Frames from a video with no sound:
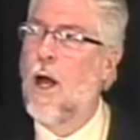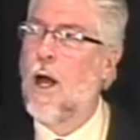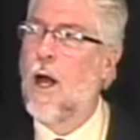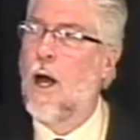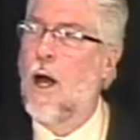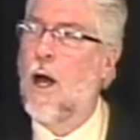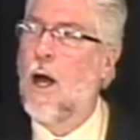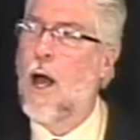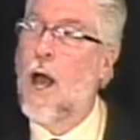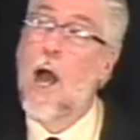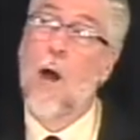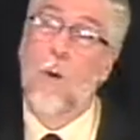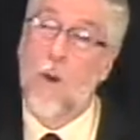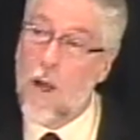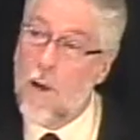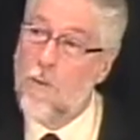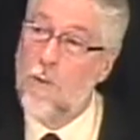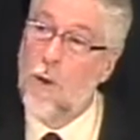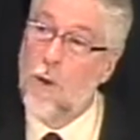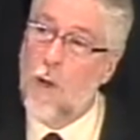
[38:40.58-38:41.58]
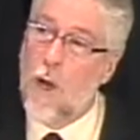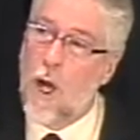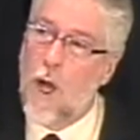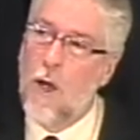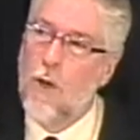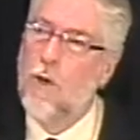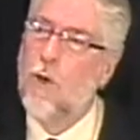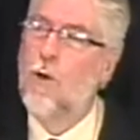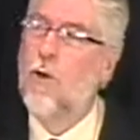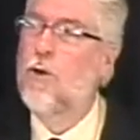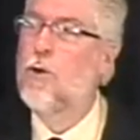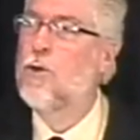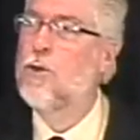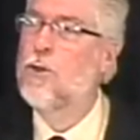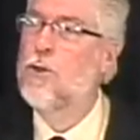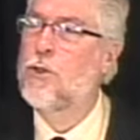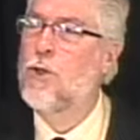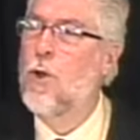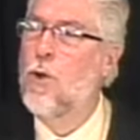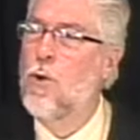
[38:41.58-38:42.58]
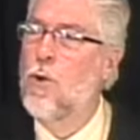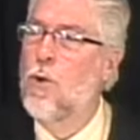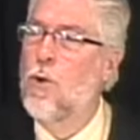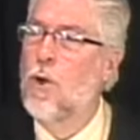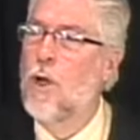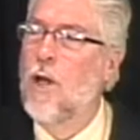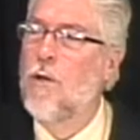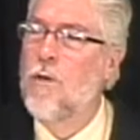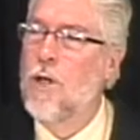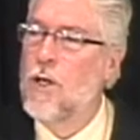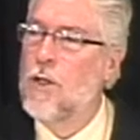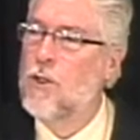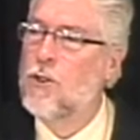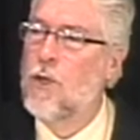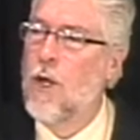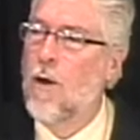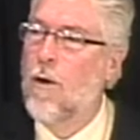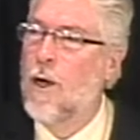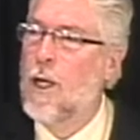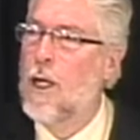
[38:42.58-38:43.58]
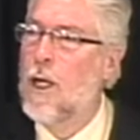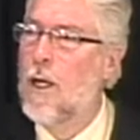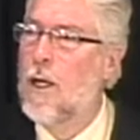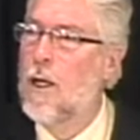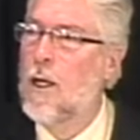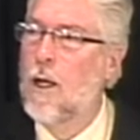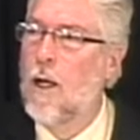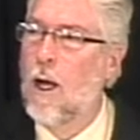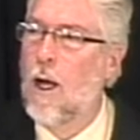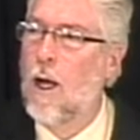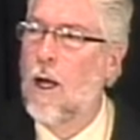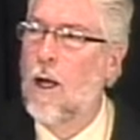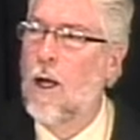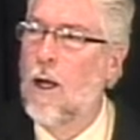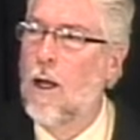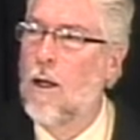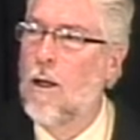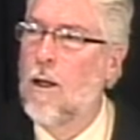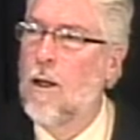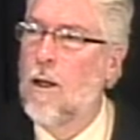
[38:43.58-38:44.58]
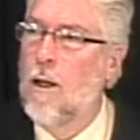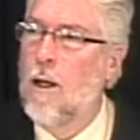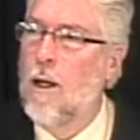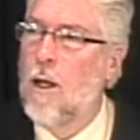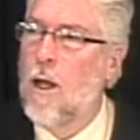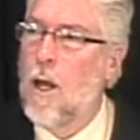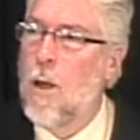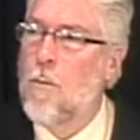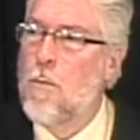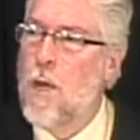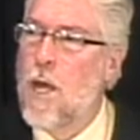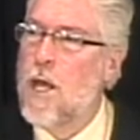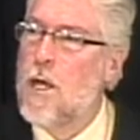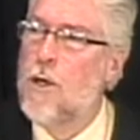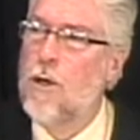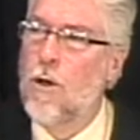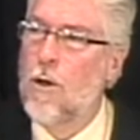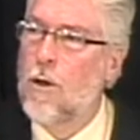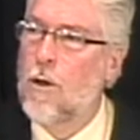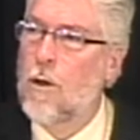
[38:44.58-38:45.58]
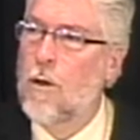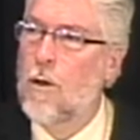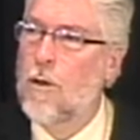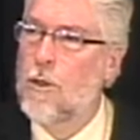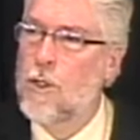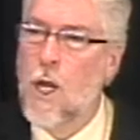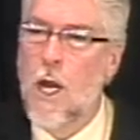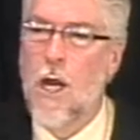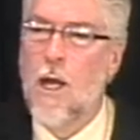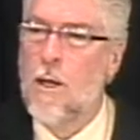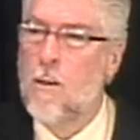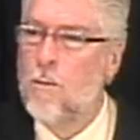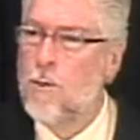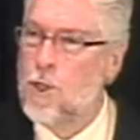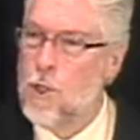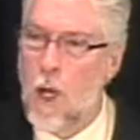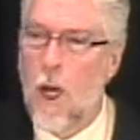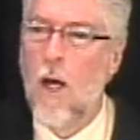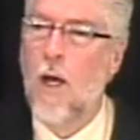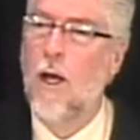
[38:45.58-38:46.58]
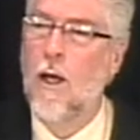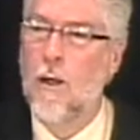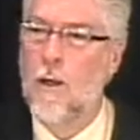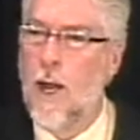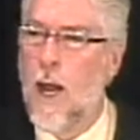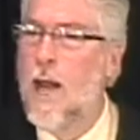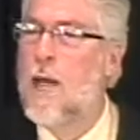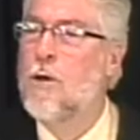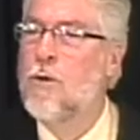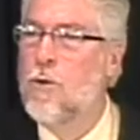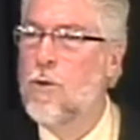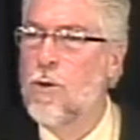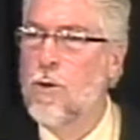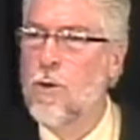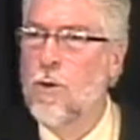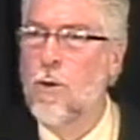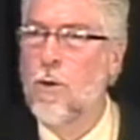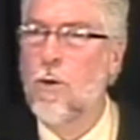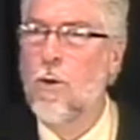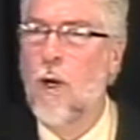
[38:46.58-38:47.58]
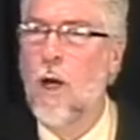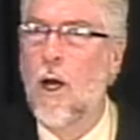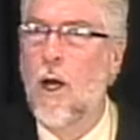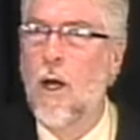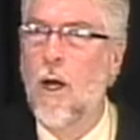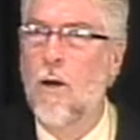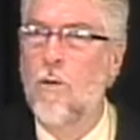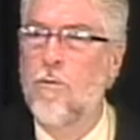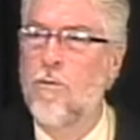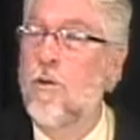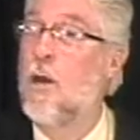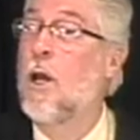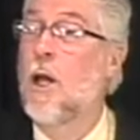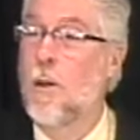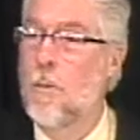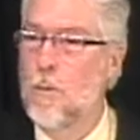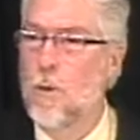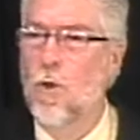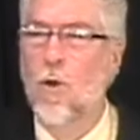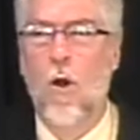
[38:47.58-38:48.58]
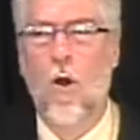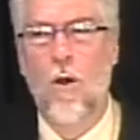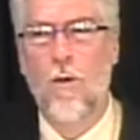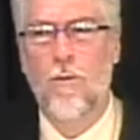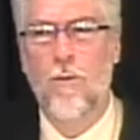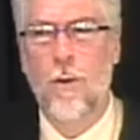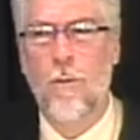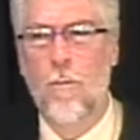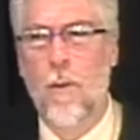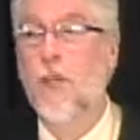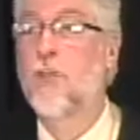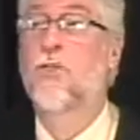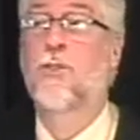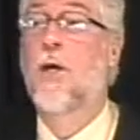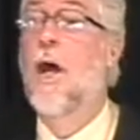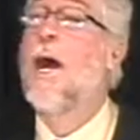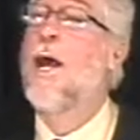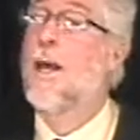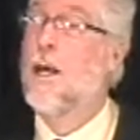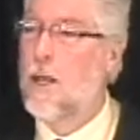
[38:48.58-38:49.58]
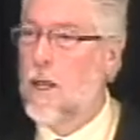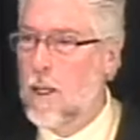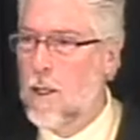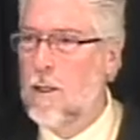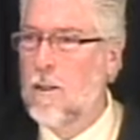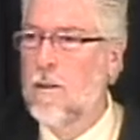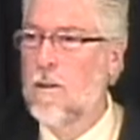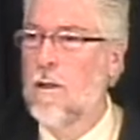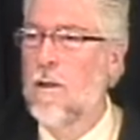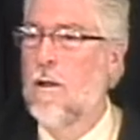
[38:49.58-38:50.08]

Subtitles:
However, others who lived in this area, Peter, James, John, Andrew, Philip, are all from Bethsaida,